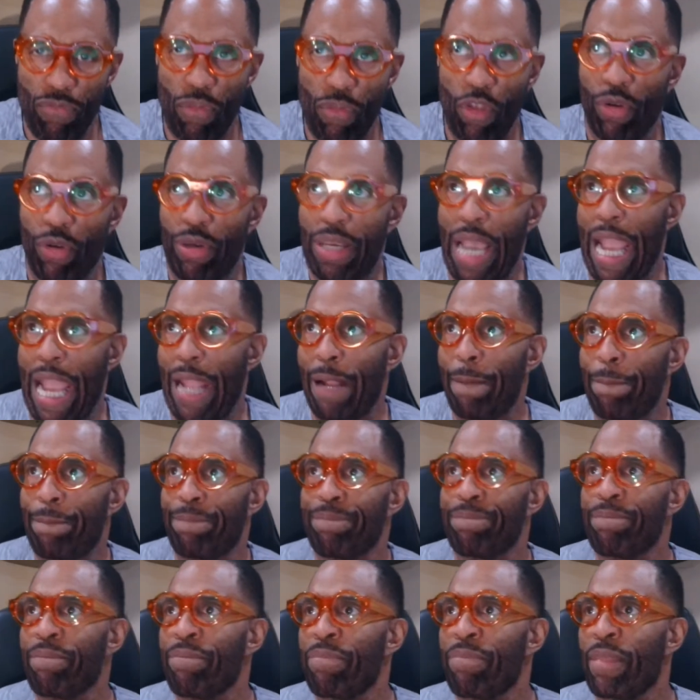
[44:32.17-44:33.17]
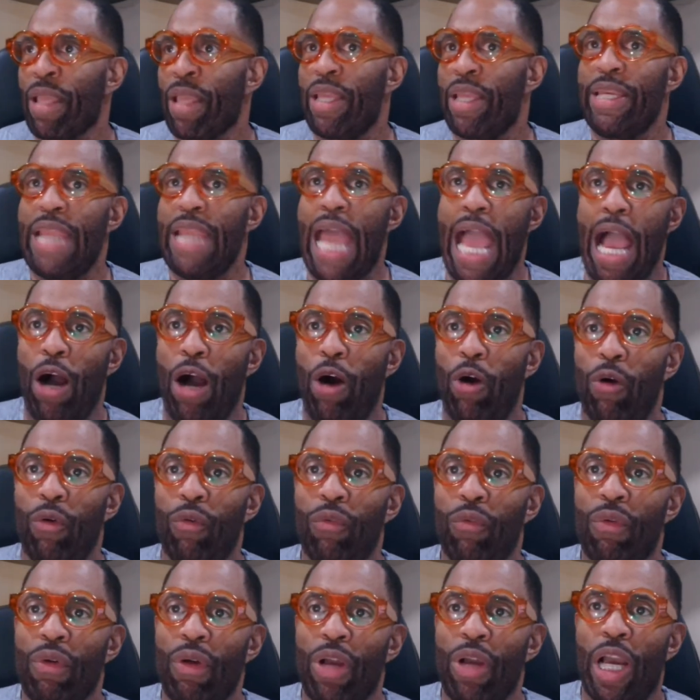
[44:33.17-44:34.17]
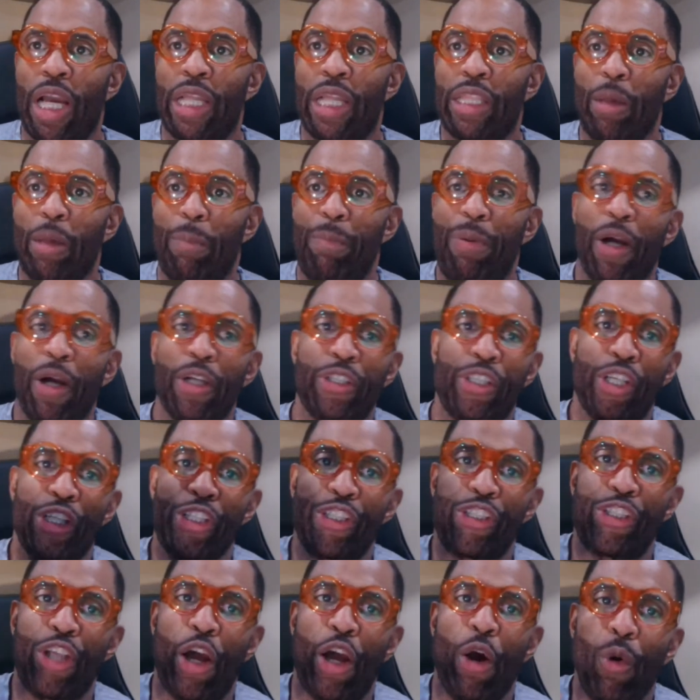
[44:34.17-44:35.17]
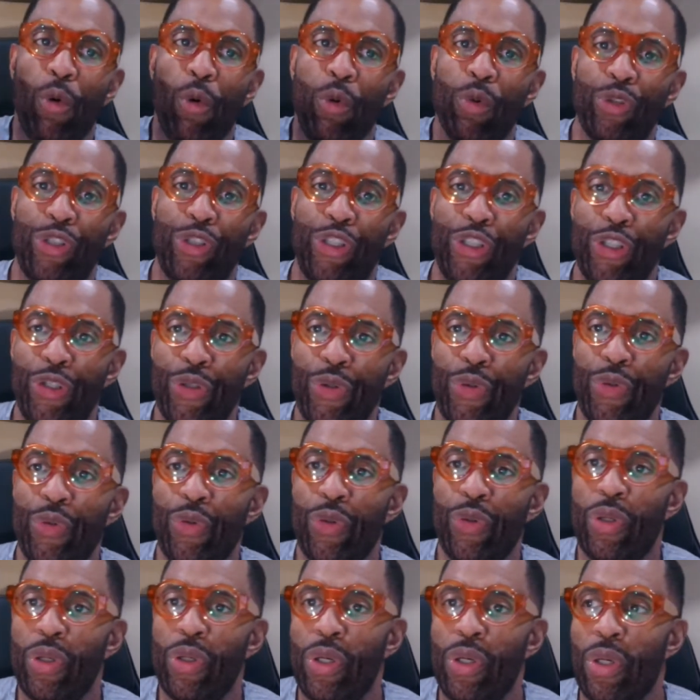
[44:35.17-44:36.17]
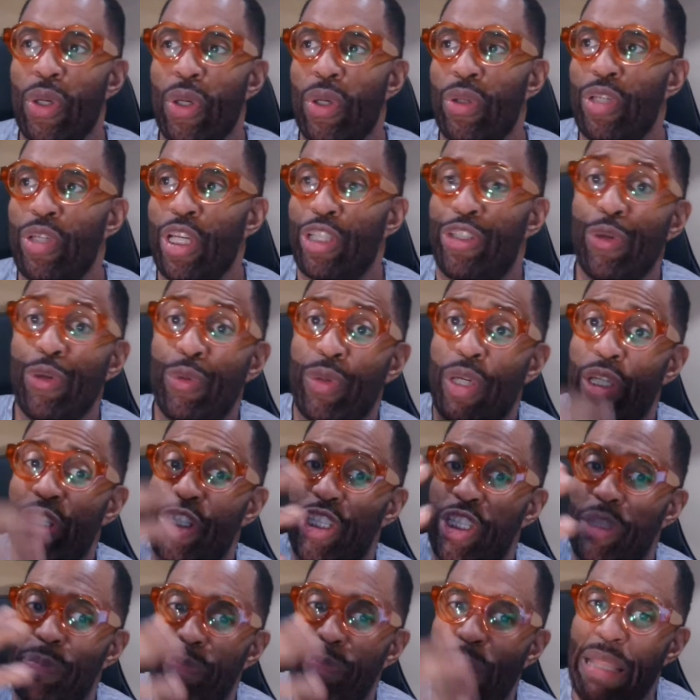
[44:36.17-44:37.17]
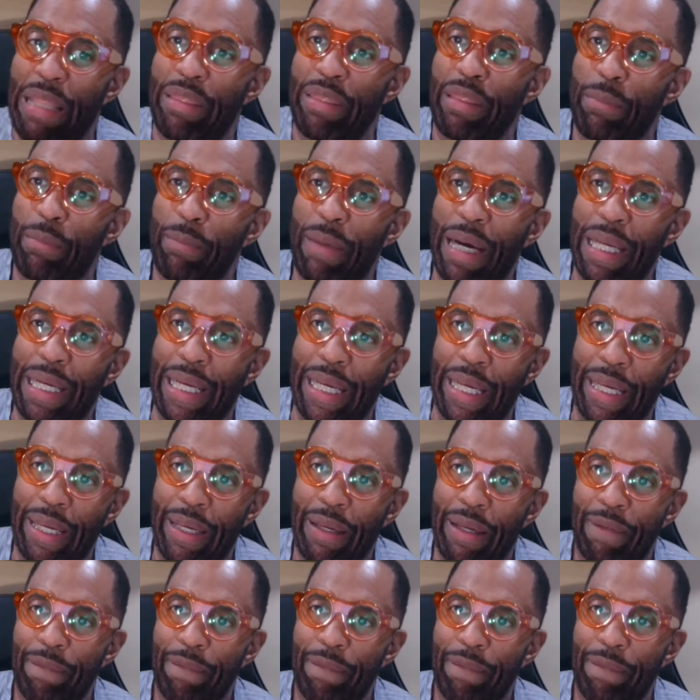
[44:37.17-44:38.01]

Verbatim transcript: Okay? Now, the person told you that you could spend the money.